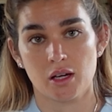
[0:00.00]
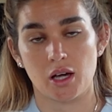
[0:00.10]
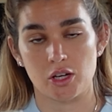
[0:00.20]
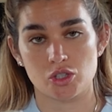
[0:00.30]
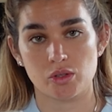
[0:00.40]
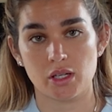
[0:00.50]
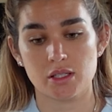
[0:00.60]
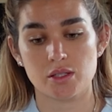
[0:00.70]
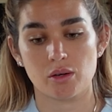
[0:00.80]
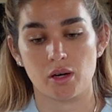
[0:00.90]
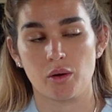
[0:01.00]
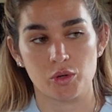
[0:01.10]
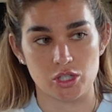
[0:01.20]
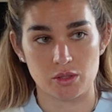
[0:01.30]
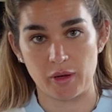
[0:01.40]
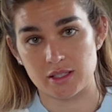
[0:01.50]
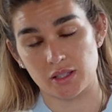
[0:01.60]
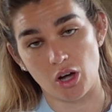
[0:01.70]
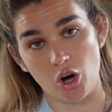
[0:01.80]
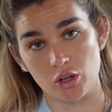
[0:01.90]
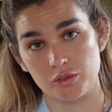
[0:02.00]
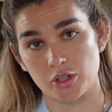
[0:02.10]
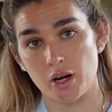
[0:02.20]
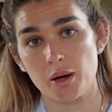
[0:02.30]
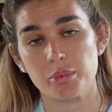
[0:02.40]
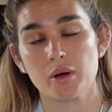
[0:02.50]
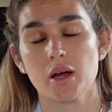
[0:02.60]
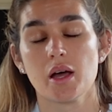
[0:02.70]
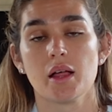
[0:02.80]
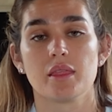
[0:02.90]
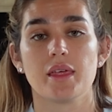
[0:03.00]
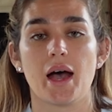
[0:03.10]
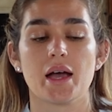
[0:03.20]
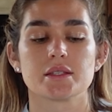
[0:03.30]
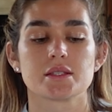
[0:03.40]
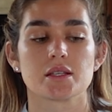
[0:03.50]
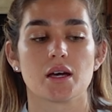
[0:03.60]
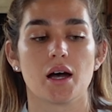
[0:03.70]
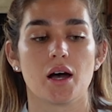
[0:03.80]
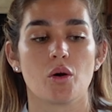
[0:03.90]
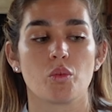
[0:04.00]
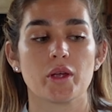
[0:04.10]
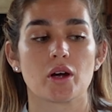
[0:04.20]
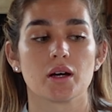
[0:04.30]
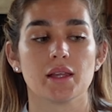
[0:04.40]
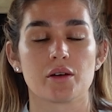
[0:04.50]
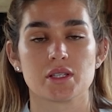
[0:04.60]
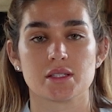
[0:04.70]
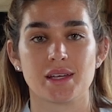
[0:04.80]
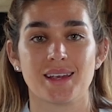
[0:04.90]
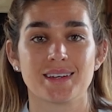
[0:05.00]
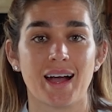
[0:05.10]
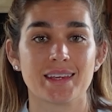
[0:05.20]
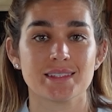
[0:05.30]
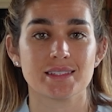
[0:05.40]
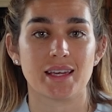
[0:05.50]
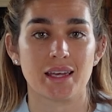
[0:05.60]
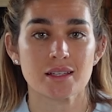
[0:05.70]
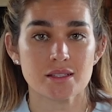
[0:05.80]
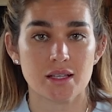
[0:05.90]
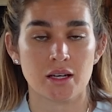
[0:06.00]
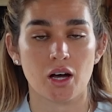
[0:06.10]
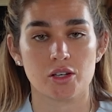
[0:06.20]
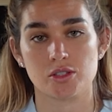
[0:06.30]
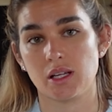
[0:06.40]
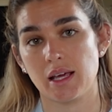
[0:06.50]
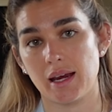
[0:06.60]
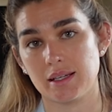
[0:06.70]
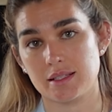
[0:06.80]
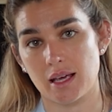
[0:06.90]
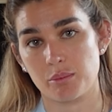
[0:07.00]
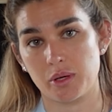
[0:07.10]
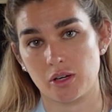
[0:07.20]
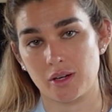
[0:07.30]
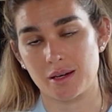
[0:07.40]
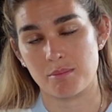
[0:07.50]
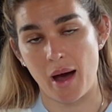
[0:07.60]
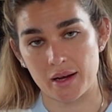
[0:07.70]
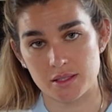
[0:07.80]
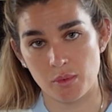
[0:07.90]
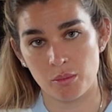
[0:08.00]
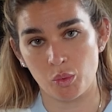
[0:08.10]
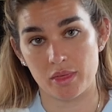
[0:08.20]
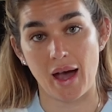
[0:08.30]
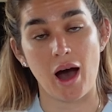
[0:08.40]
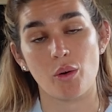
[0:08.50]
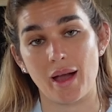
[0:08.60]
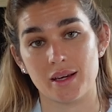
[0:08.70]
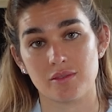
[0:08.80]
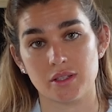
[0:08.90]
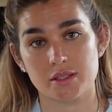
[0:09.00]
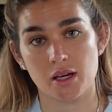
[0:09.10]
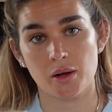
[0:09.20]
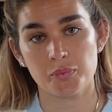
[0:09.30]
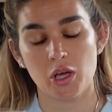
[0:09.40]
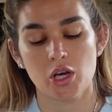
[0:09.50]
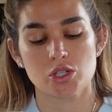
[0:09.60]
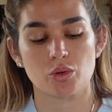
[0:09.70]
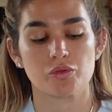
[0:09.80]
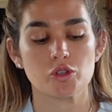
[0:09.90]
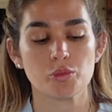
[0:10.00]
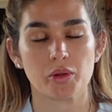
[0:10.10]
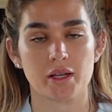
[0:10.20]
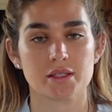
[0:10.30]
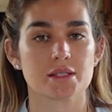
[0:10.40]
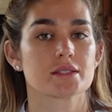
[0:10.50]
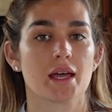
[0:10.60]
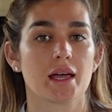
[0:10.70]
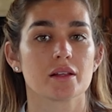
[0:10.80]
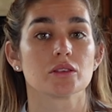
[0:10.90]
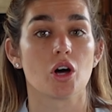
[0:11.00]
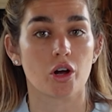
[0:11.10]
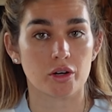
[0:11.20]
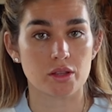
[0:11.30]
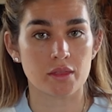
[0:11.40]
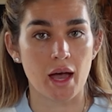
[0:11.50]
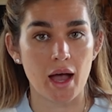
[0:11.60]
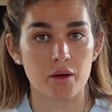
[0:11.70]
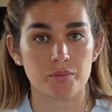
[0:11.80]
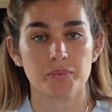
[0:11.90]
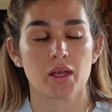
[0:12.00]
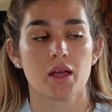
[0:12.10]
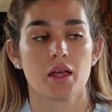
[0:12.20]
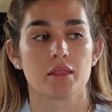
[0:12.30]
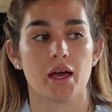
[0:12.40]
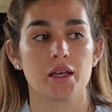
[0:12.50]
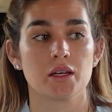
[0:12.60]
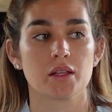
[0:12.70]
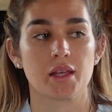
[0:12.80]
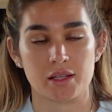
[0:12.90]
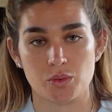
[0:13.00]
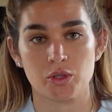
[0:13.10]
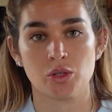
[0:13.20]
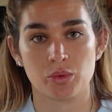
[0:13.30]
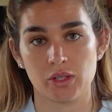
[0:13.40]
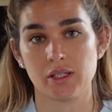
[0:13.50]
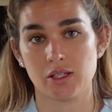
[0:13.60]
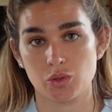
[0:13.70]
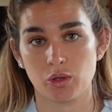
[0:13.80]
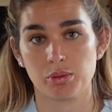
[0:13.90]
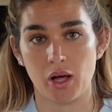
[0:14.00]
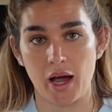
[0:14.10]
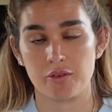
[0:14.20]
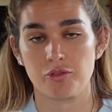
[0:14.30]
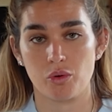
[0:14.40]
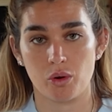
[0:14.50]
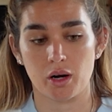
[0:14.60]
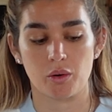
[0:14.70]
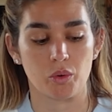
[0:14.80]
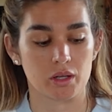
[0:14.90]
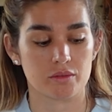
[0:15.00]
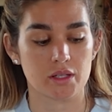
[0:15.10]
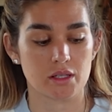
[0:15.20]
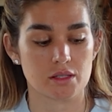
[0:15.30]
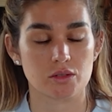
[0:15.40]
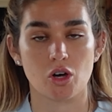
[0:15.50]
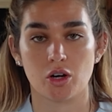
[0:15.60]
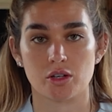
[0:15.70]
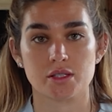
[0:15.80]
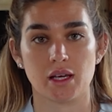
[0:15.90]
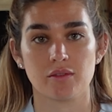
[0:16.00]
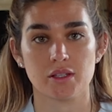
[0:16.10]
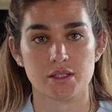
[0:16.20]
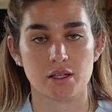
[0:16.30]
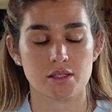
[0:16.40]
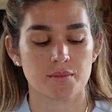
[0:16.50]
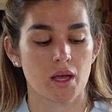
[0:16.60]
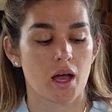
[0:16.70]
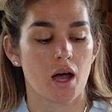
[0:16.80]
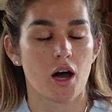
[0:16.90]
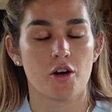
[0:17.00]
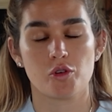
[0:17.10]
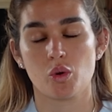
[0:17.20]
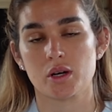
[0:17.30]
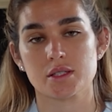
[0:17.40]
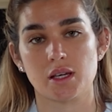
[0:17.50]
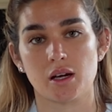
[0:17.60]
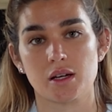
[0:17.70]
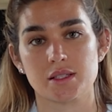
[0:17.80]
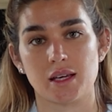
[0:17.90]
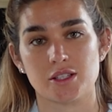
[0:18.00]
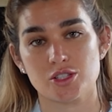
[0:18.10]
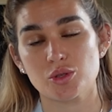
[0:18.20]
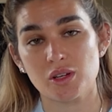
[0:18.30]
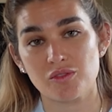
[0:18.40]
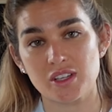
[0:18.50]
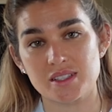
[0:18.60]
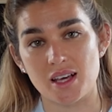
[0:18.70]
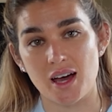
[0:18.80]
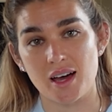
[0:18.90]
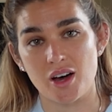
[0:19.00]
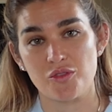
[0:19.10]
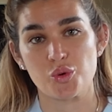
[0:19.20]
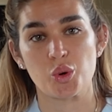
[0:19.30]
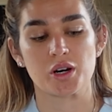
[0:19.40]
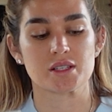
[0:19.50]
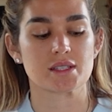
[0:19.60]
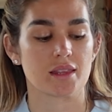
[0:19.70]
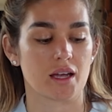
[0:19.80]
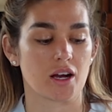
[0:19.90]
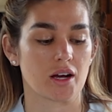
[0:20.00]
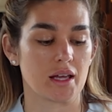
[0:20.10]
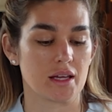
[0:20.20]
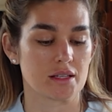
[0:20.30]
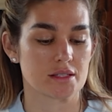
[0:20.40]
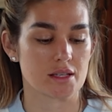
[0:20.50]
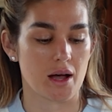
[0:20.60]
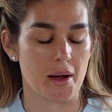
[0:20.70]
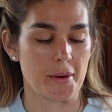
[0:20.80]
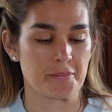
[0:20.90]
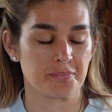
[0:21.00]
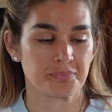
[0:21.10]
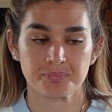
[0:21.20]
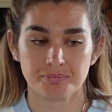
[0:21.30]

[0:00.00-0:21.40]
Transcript: countries, uh, which is basically all of Europe that uh, we are allowed to stay 90 days in a 180 day period maximum without any visa. So if you plan to stay longer than that, then that's when you really need to apply for one of these longer stay visas. Of course, there is a student visa. Of course, there is um,